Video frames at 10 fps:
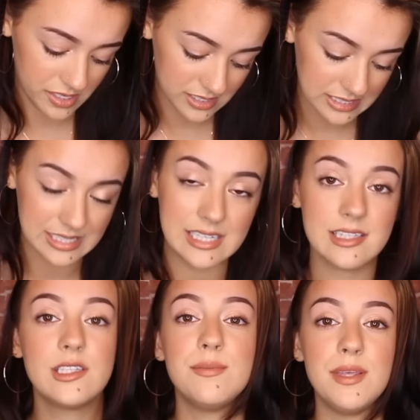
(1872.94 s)
this
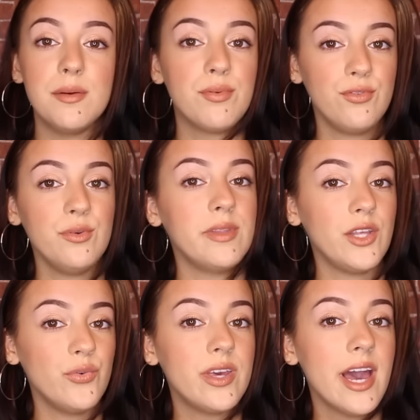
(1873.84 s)
needs to be the perfume
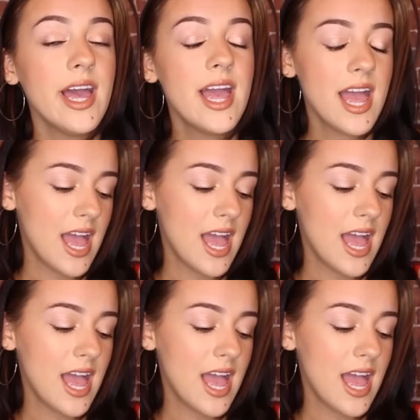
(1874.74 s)
that you get.